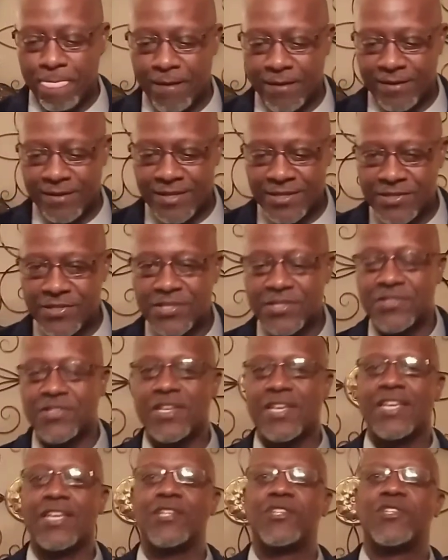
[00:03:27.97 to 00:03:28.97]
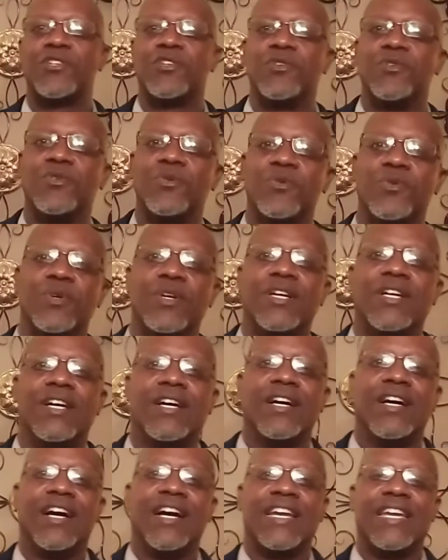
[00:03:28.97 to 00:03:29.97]
This is an issue,
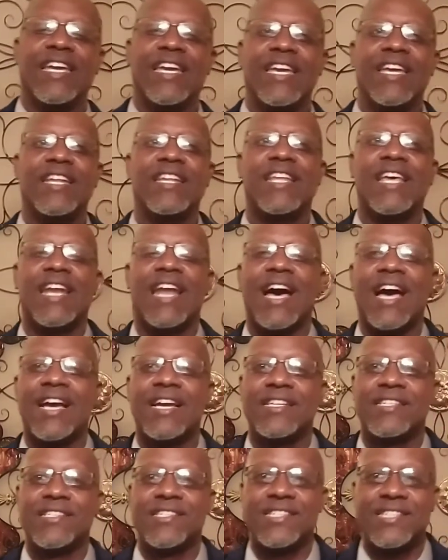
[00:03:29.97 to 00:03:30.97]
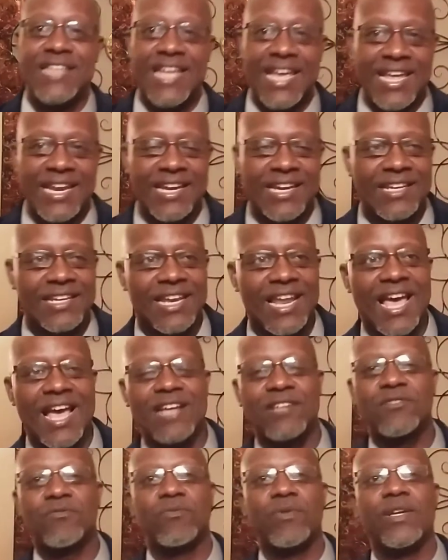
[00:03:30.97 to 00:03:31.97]
again, that I stated
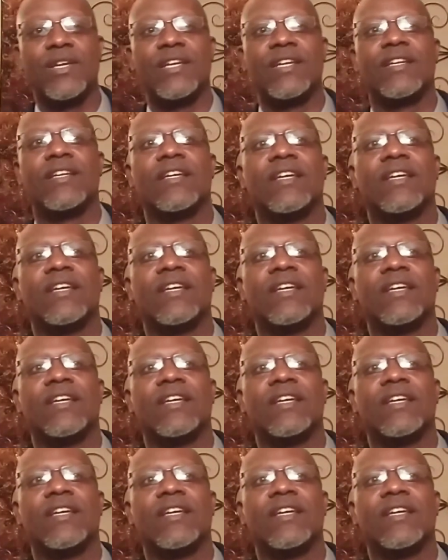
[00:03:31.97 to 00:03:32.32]
last week